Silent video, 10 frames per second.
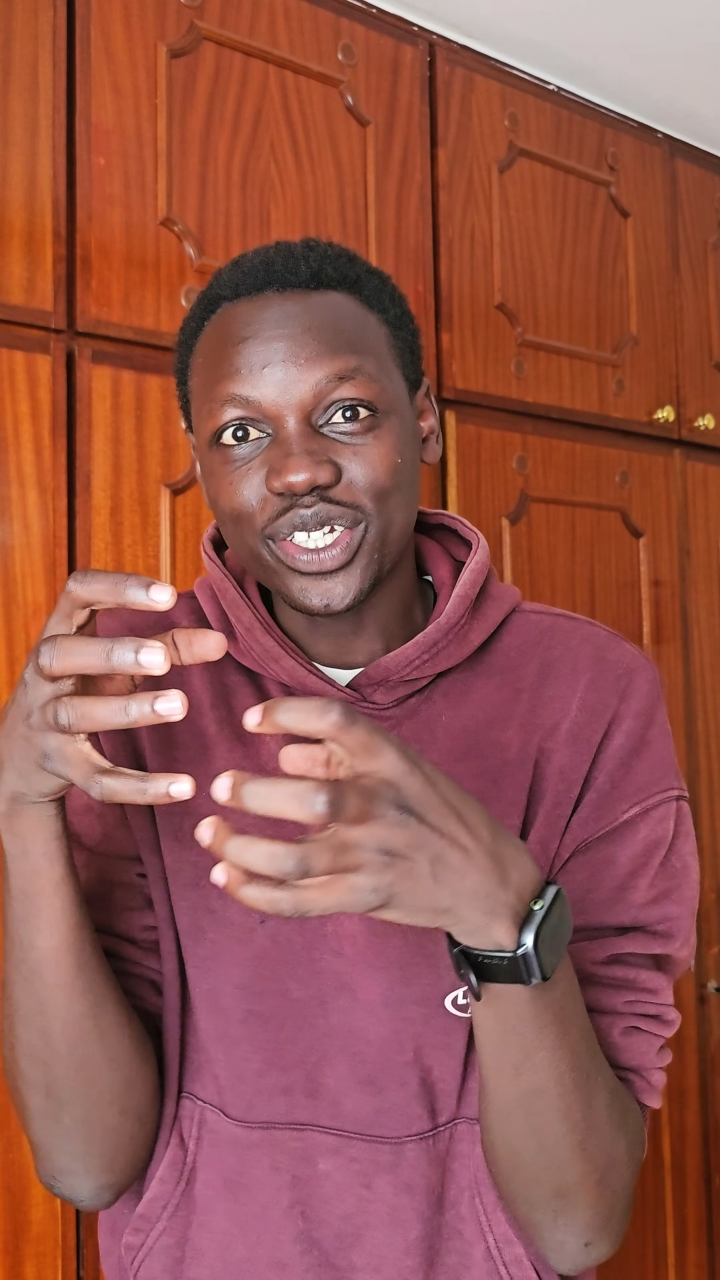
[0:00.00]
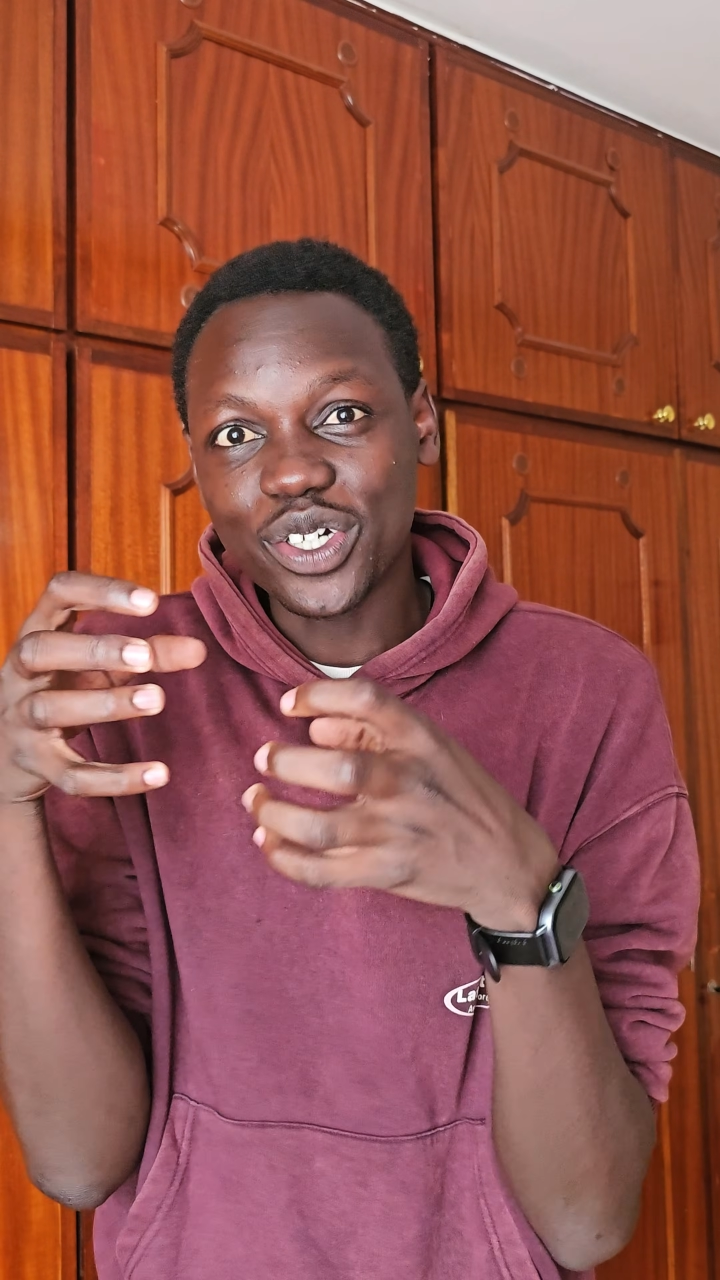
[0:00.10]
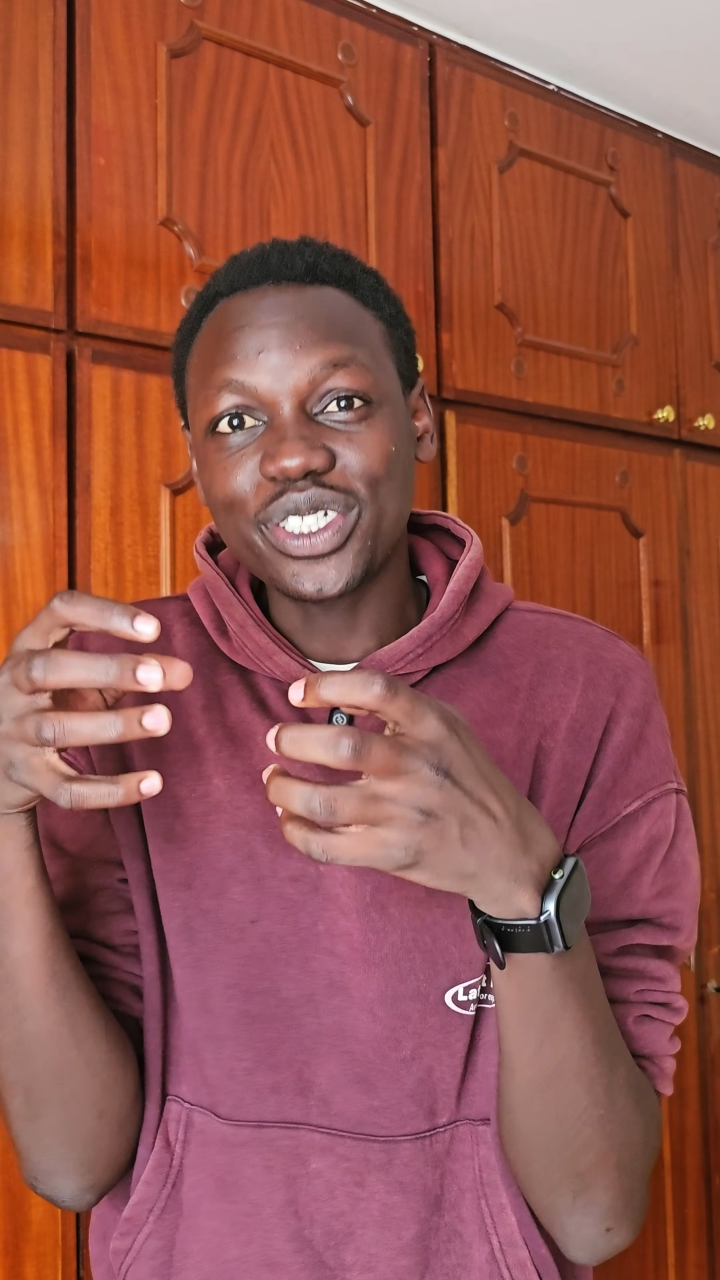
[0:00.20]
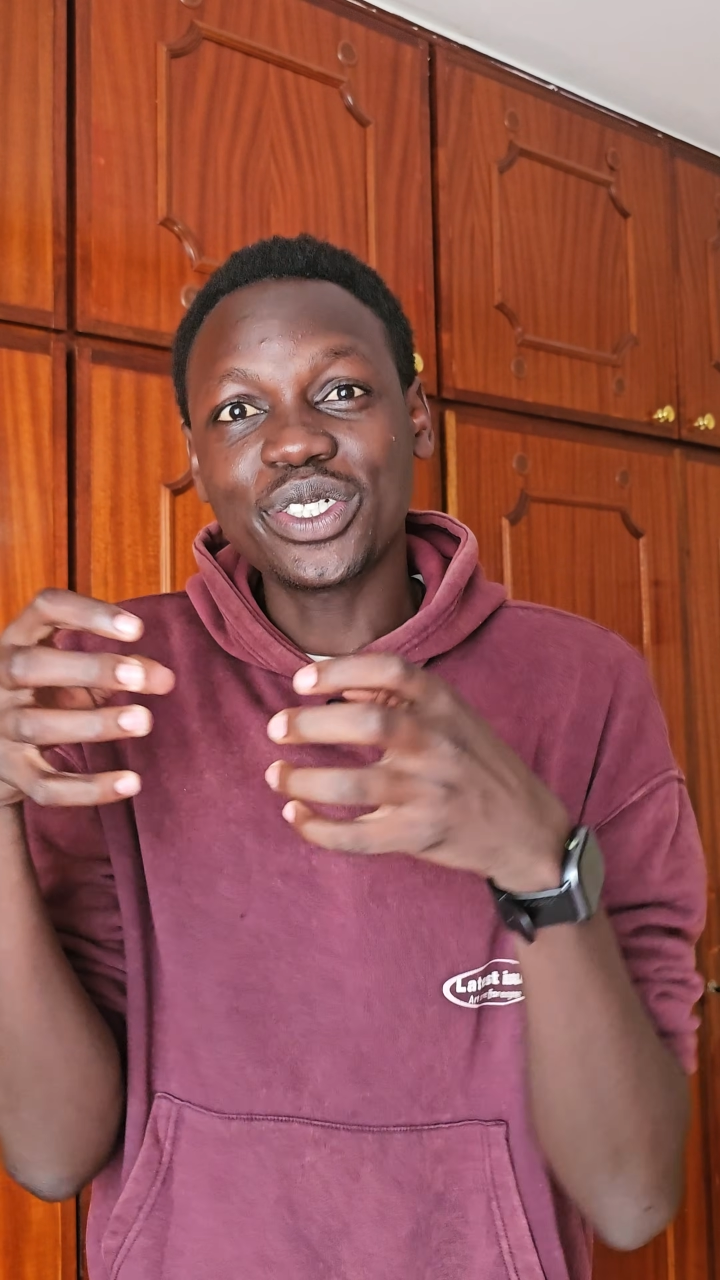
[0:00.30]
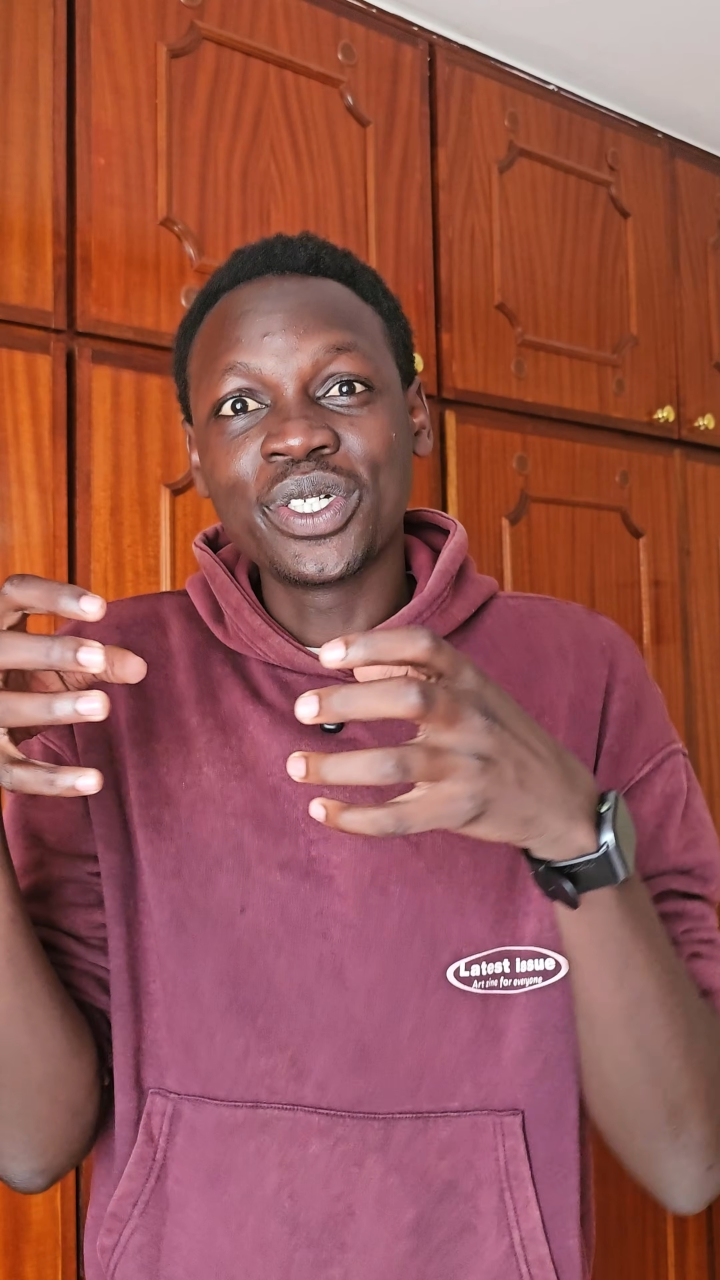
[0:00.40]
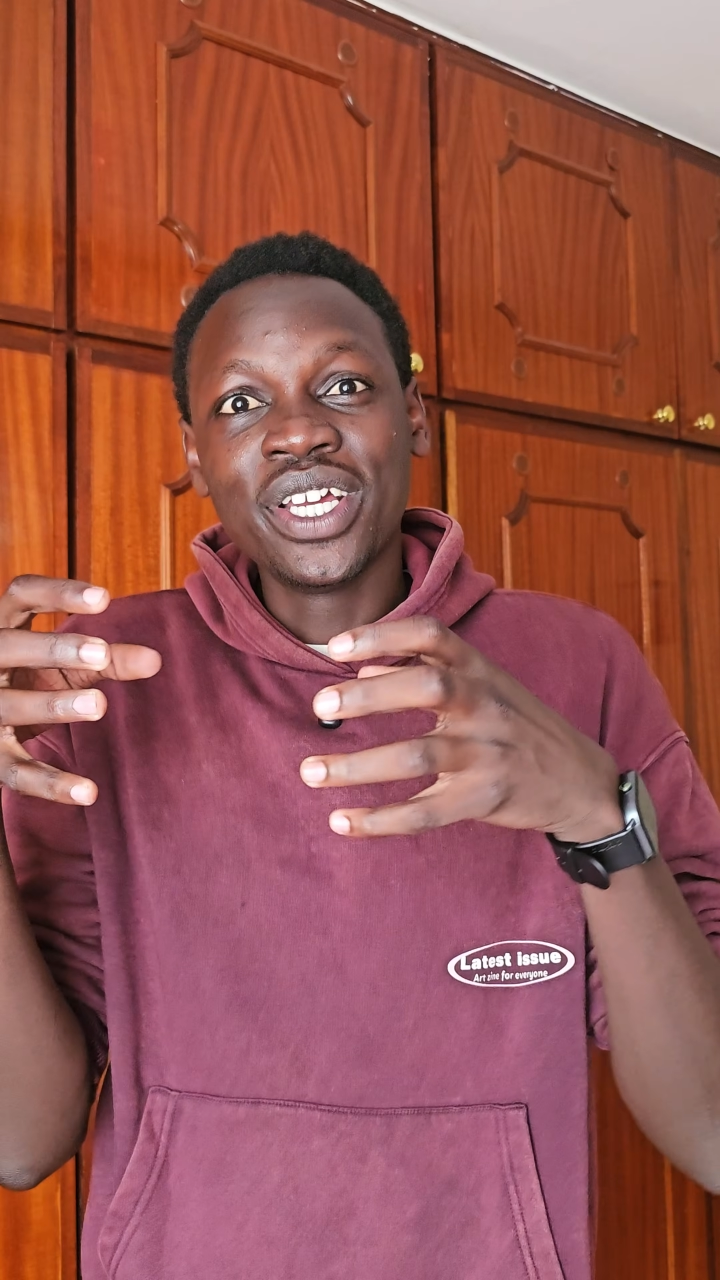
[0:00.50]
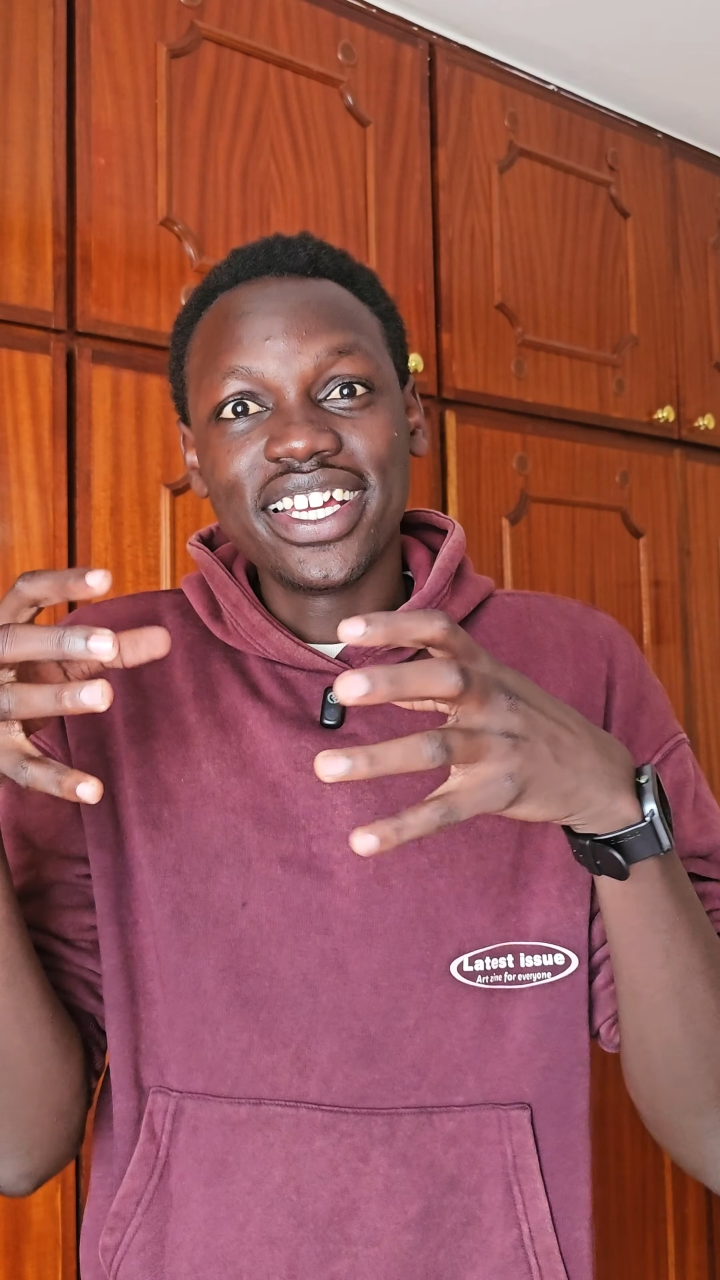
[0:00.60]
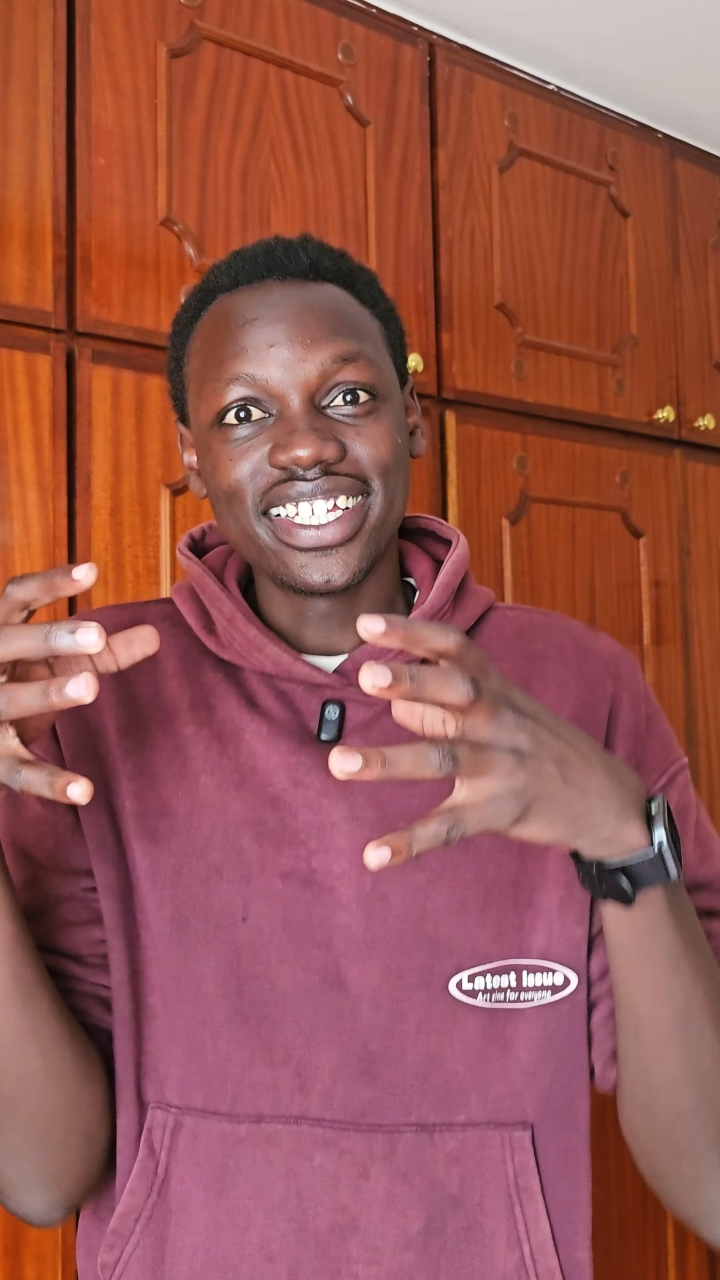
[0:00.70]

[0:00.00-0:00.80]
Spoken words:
onto